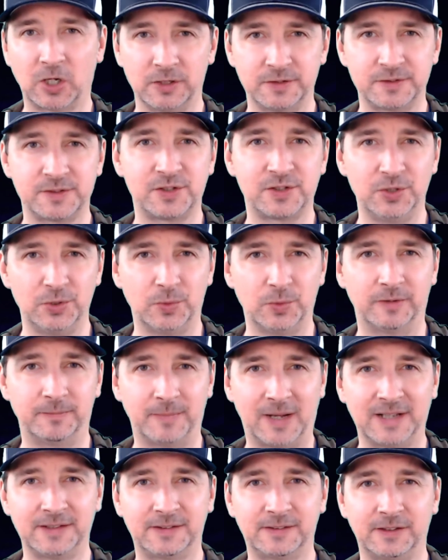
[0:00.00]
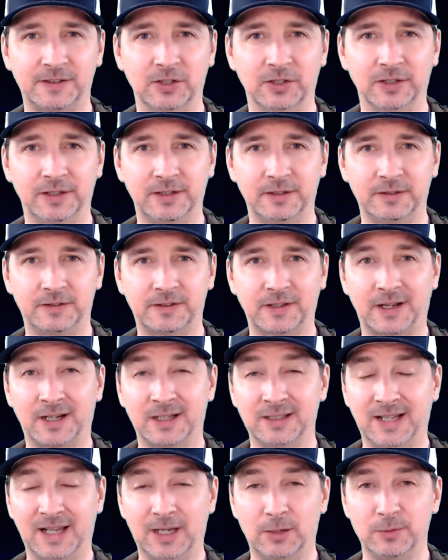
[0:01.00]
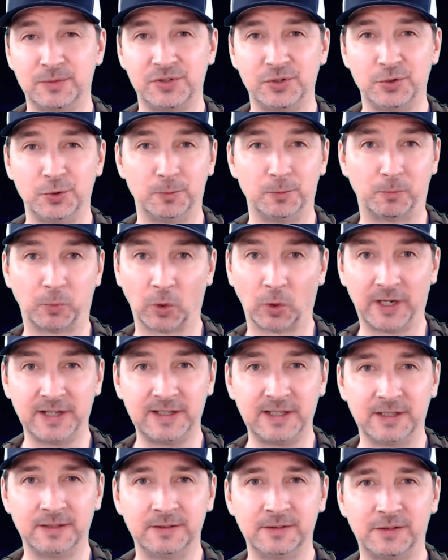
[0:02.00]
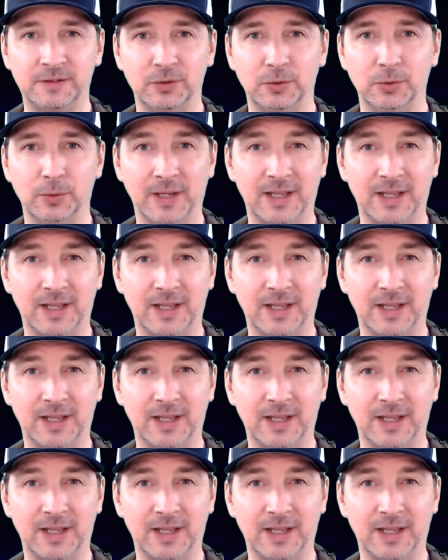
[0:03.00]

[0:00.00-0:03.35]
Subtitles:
2 of my series on how to break into